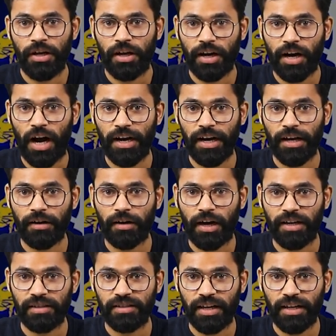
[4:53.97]
Regarding
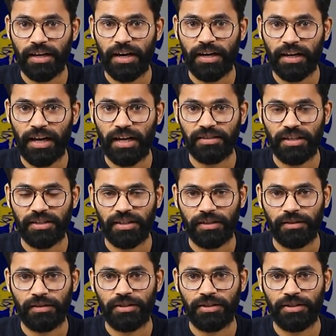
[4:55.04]
Khalistani radicalization,